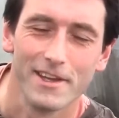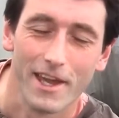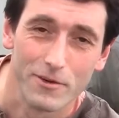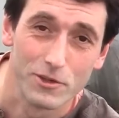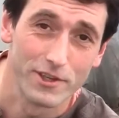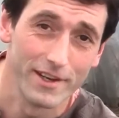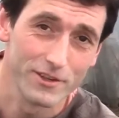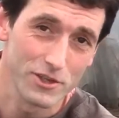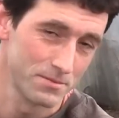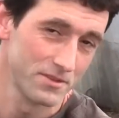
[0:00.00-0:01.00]
Yeah,
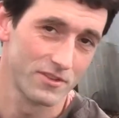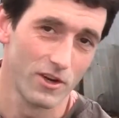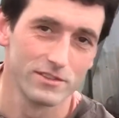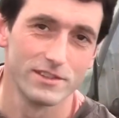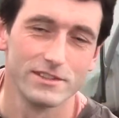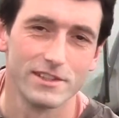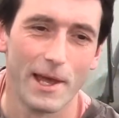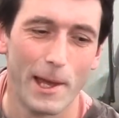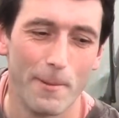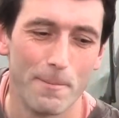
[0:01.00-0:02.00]
rotating crops of course is
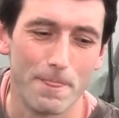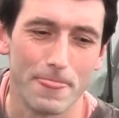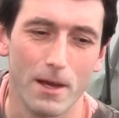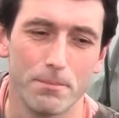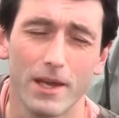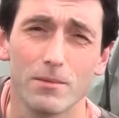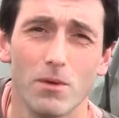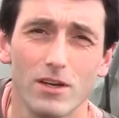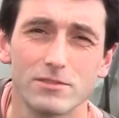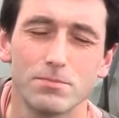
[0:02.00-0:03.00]
a big
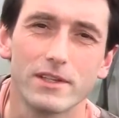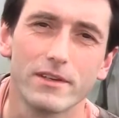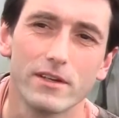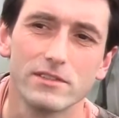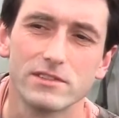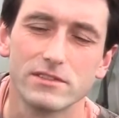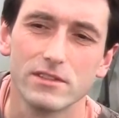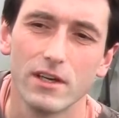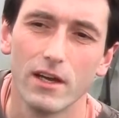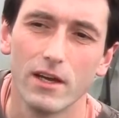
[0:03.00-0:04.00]
must, because
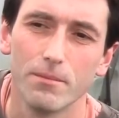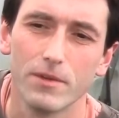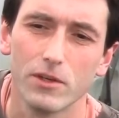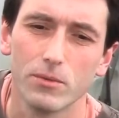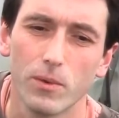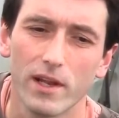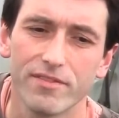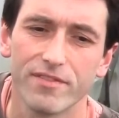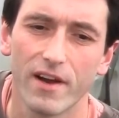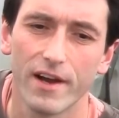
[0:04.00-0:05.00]
you will
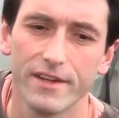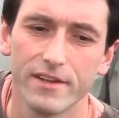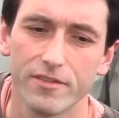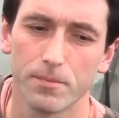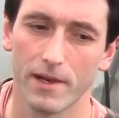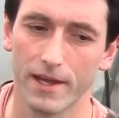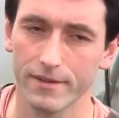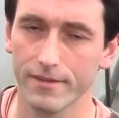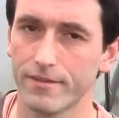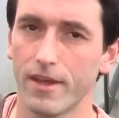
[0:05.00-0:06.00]
find if you're
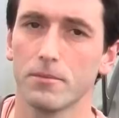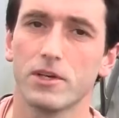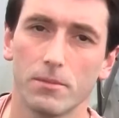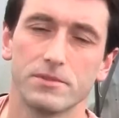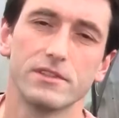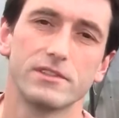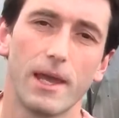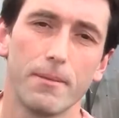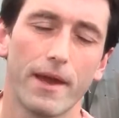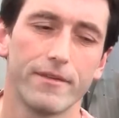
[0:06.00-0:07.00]
planting the same crops in the
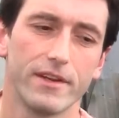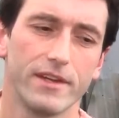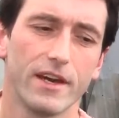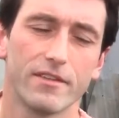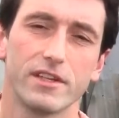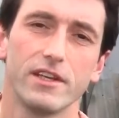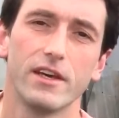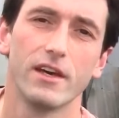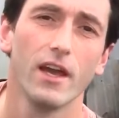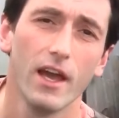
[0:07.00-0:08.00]
same area year after
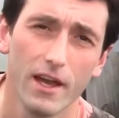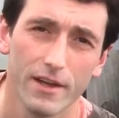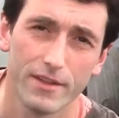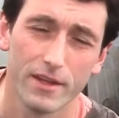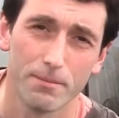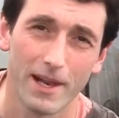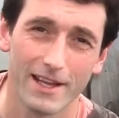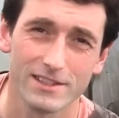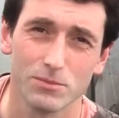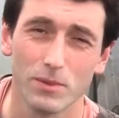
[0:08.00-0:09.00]
year, the
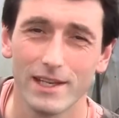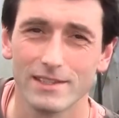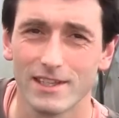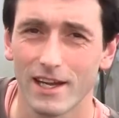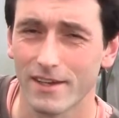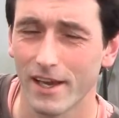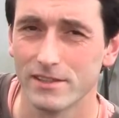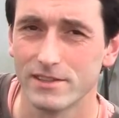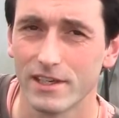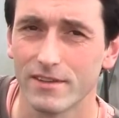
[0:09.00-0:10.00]
plants will start
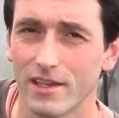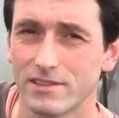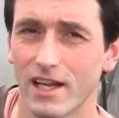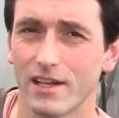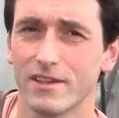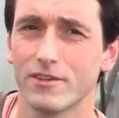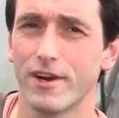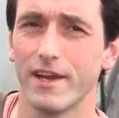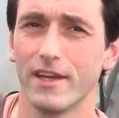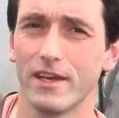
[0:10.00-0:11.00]
getting sick, they start
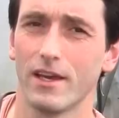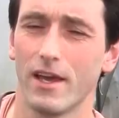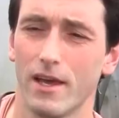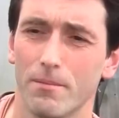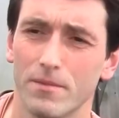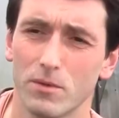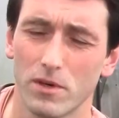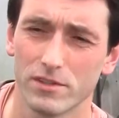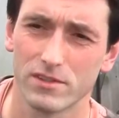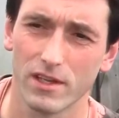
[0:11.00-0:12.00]
degrading. The
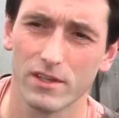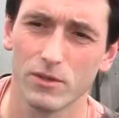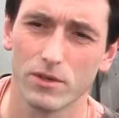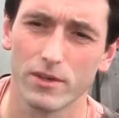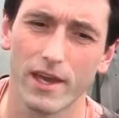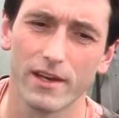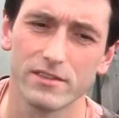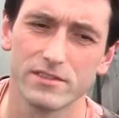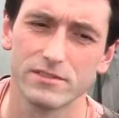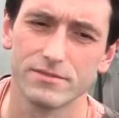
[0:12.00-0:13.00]
worst thing you could get
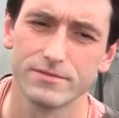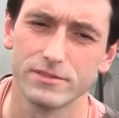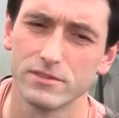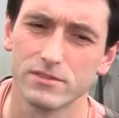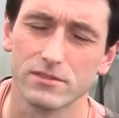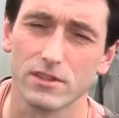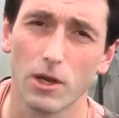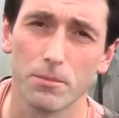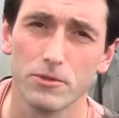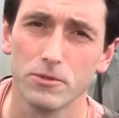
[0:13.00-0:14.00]
is, for instance,
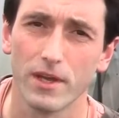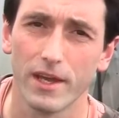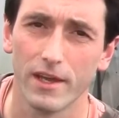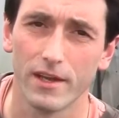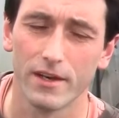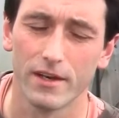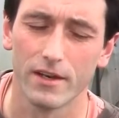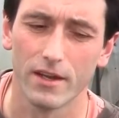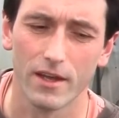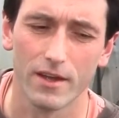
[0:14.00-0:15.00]
clubroot
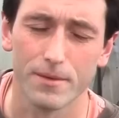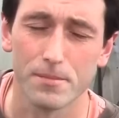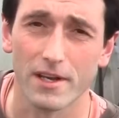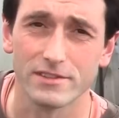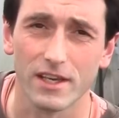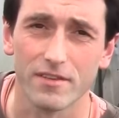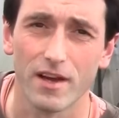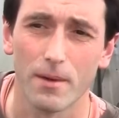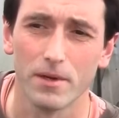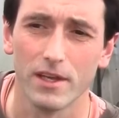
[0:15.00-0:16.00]
in the brassica
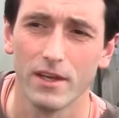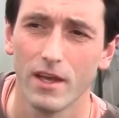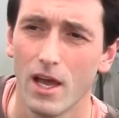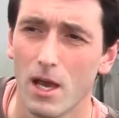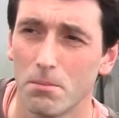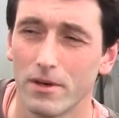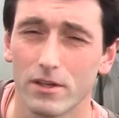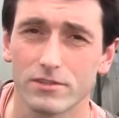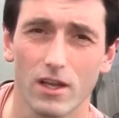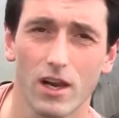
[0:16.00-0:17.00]
family, but
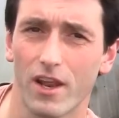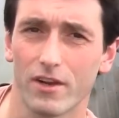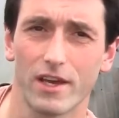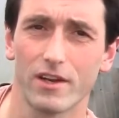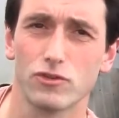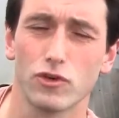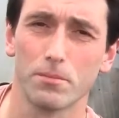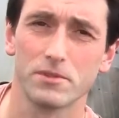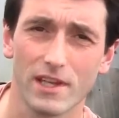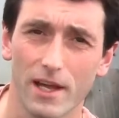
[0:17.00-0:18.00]
also a lot of kind of
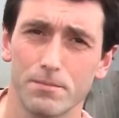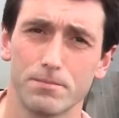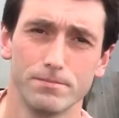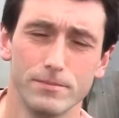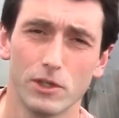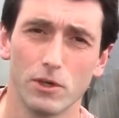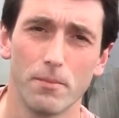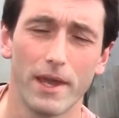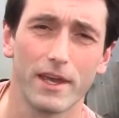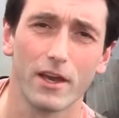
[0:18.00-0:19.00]
grubs start
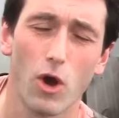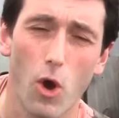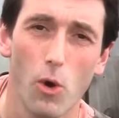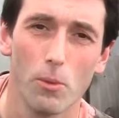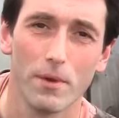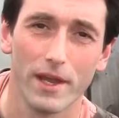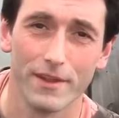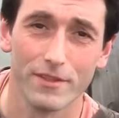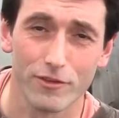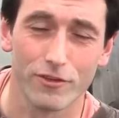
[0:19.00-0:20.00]
making a home
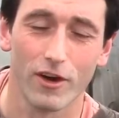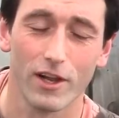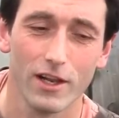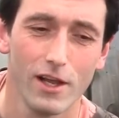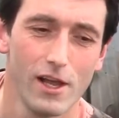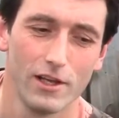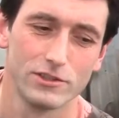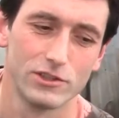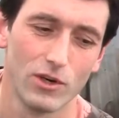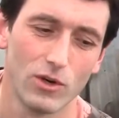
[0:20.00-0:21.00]
in the soil.
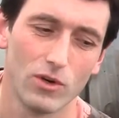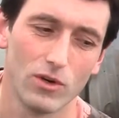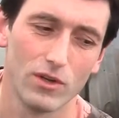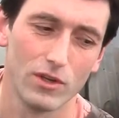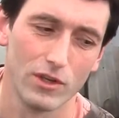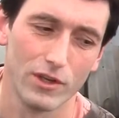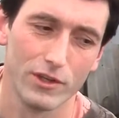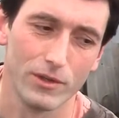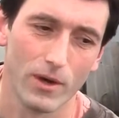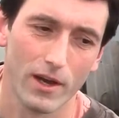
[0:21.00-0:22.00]
So
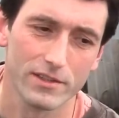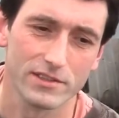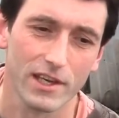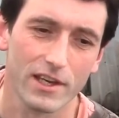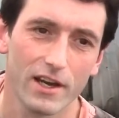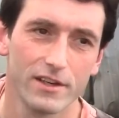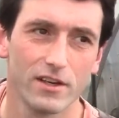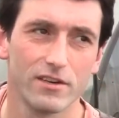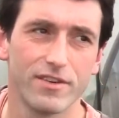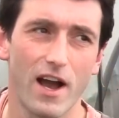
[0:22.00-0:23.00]
you're asking kind
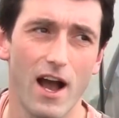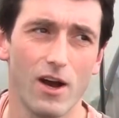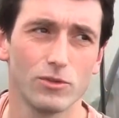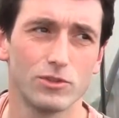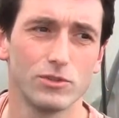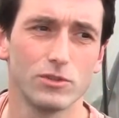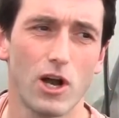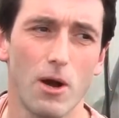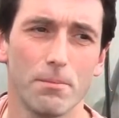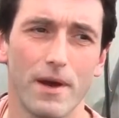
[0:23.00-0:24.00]
of how to
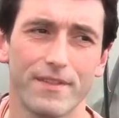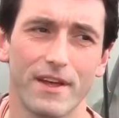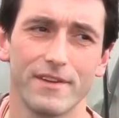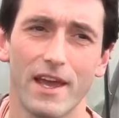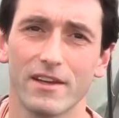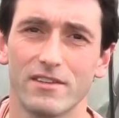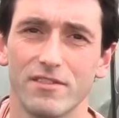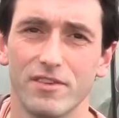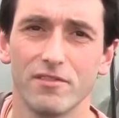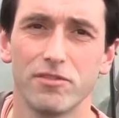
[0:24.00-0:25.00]
combat that
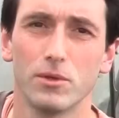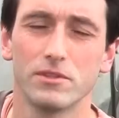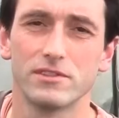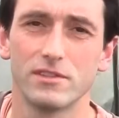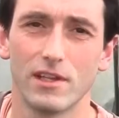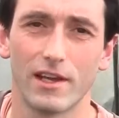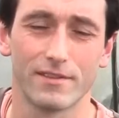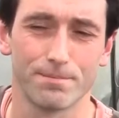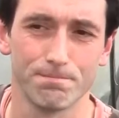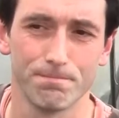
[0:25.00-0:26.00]
negative influence. Like
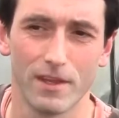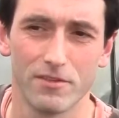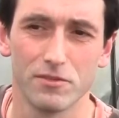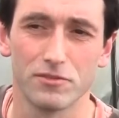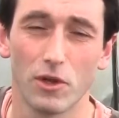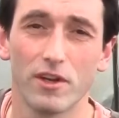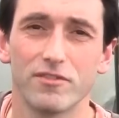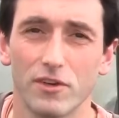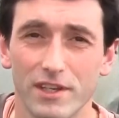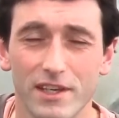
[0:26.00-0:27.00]
if you've done it
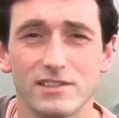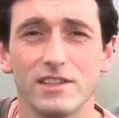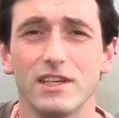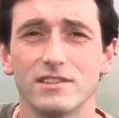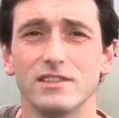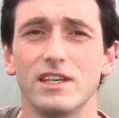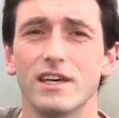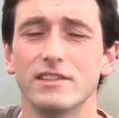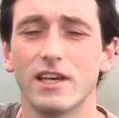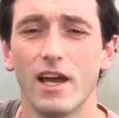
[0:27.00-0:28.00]
for years and years and
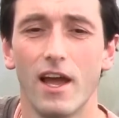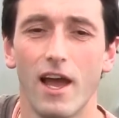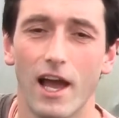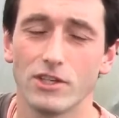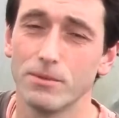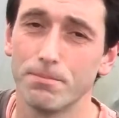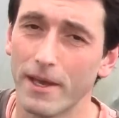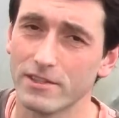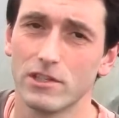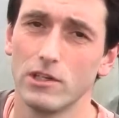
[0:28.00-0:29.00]
years, actually the
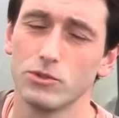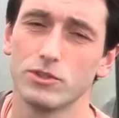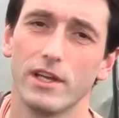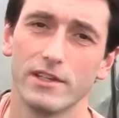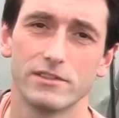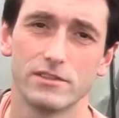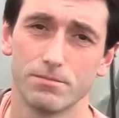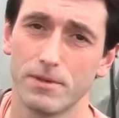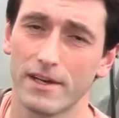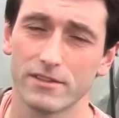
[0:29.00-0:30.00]
best solution is
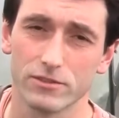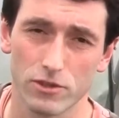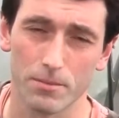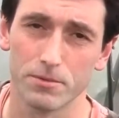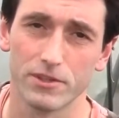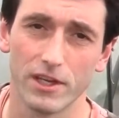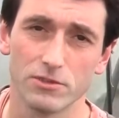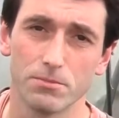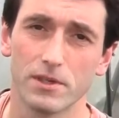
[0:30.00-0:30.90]
practice crop rotation,